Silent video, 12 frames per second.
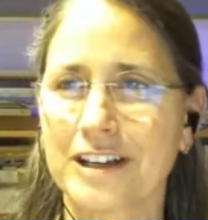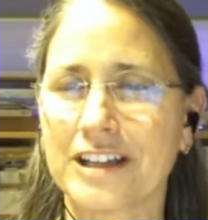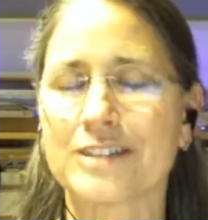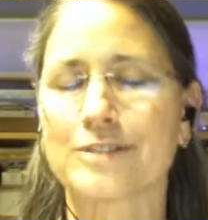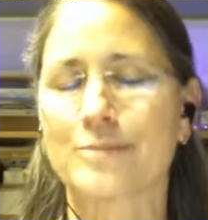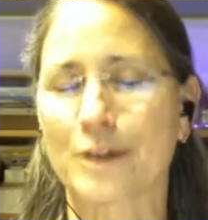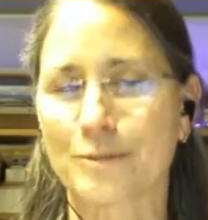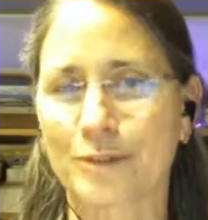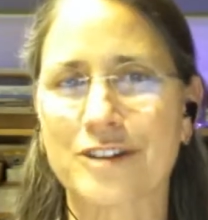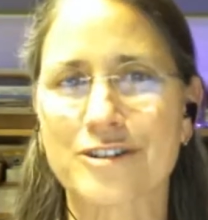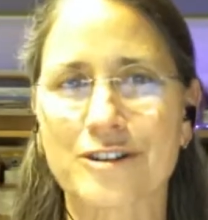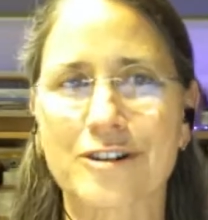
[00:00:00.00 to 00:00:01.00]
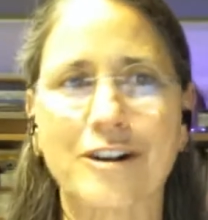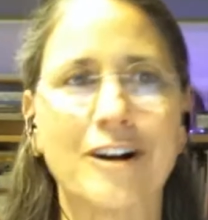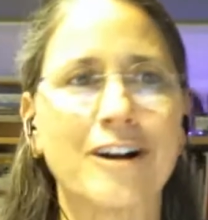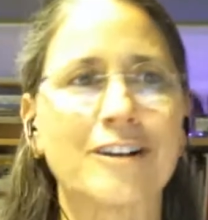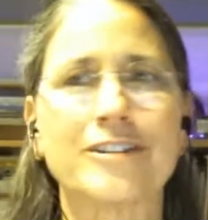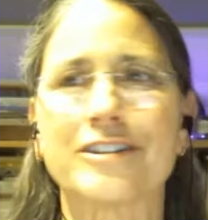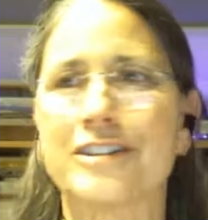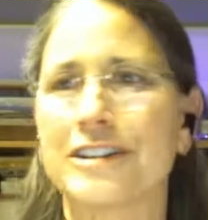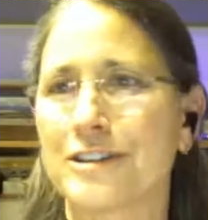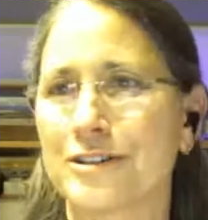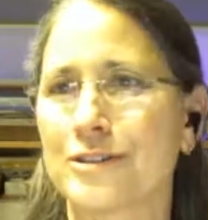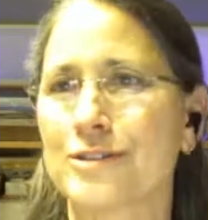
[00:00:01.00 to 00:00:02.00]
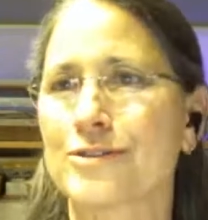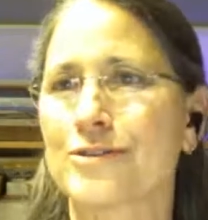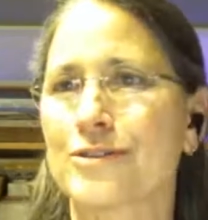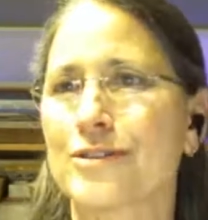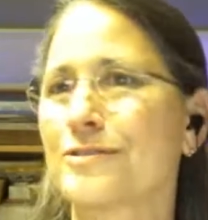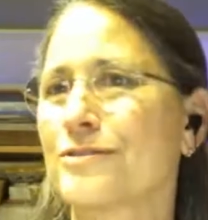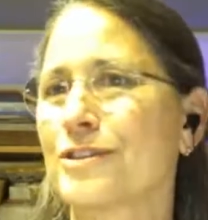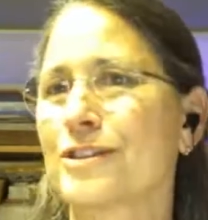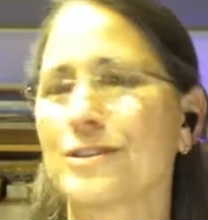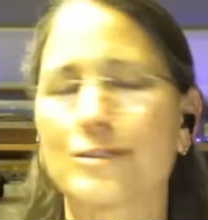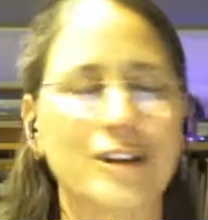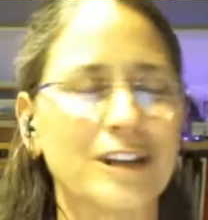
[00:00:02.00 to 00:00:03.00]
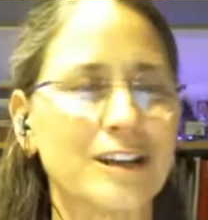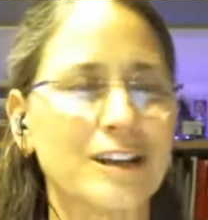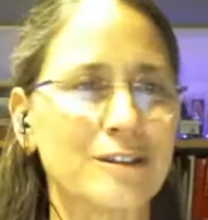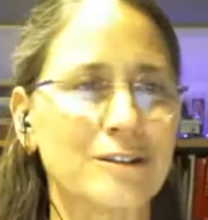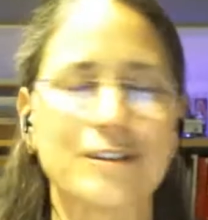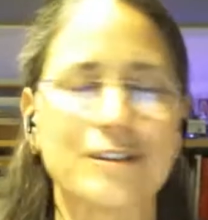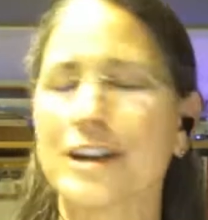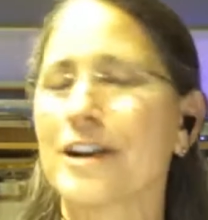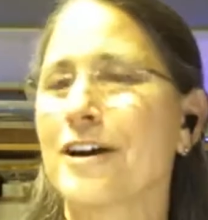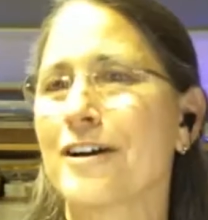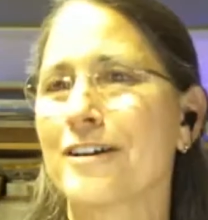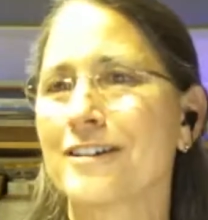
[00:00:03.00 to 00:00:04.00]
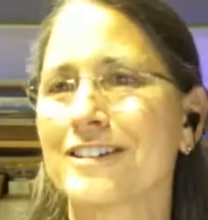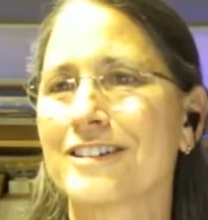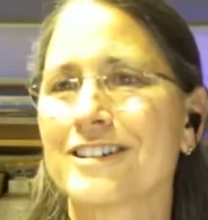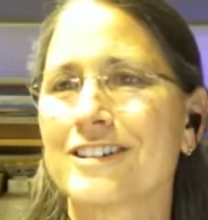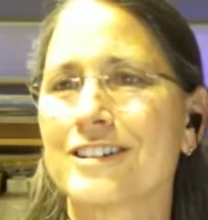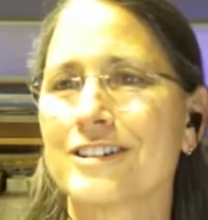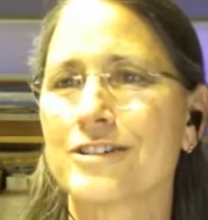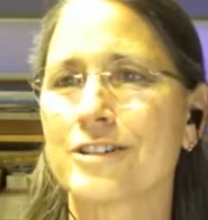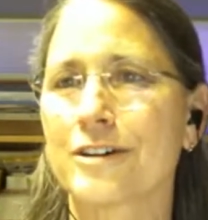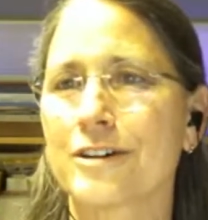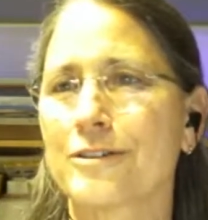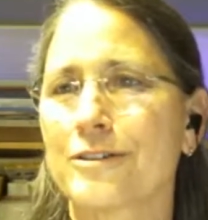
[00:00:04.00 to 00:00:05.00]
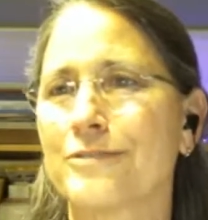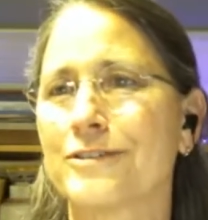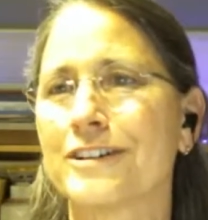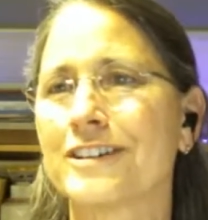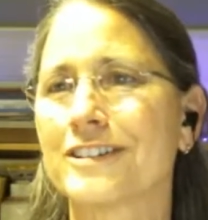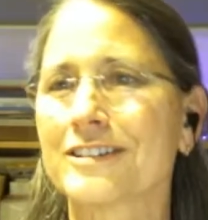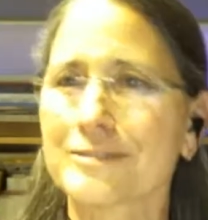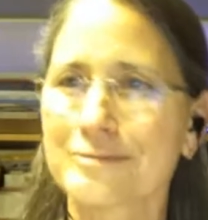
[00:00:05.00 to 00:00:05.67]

It is my pleasure and honor to introduce for the 23rd year, Shaun Griffin.